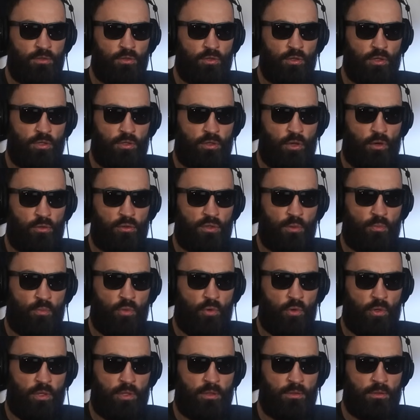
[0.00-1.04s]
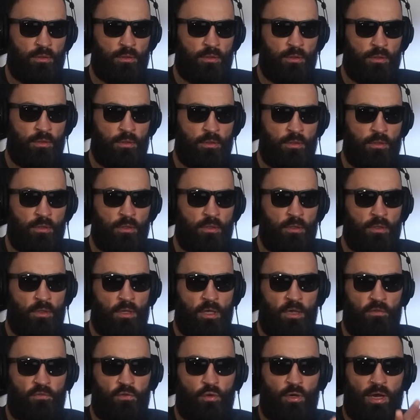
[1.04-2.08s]
you're a downed opponent.
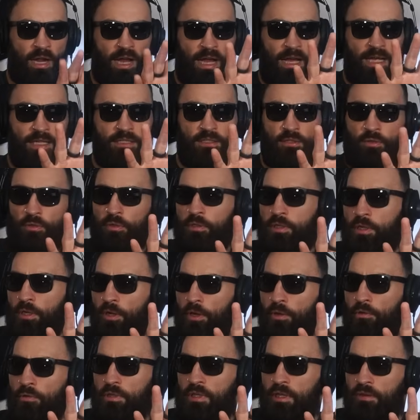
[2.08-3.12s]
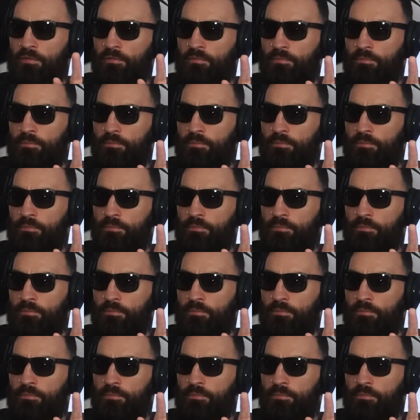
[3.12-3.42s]
If your hands are on the ground and you're,